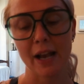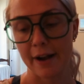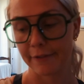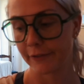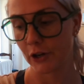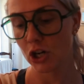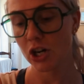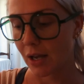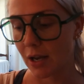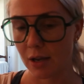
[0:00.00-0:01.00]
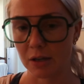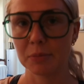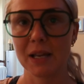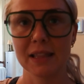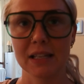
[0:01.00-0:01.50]
after.
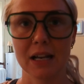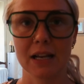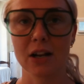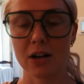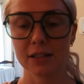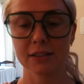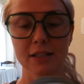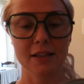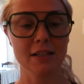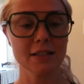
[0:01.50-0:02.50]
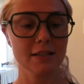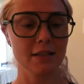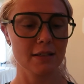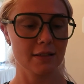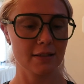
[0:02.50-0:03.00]
And then I got
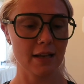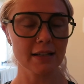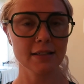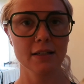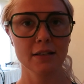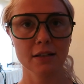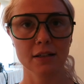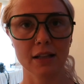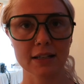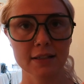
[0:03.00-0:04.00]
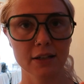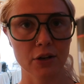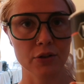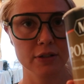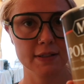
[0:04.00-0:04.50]
this satin
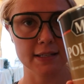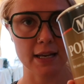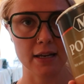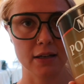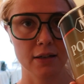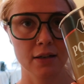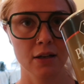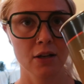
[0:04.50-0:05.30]
classic oak stain,